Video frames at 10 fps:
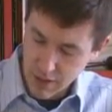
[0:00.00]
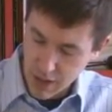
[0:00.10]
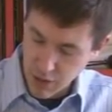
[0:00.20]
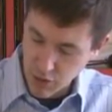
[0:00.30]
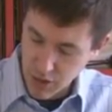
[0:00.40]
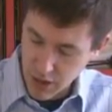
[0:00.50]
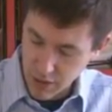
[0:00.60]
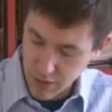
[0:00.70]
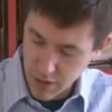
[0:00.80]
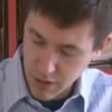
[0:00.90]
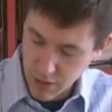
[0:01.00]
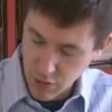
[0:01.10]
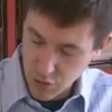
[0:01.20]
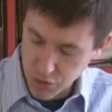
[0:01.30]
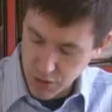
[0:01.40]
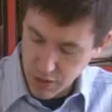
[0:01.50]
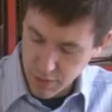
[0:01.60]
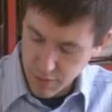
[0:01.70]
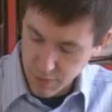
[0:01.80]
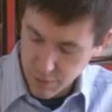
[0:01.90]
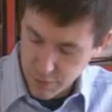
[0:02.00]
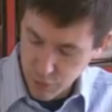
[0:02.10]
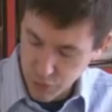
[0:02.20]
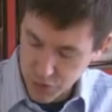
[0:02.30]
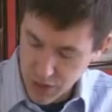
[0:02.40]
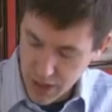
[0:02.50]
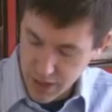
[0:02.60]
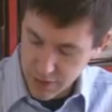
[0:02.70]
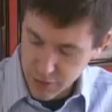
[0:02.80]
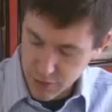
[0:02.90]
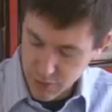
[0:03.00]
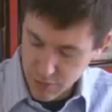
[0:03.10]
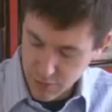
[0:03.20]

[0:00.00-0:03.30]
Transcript: And you're getting usually full size,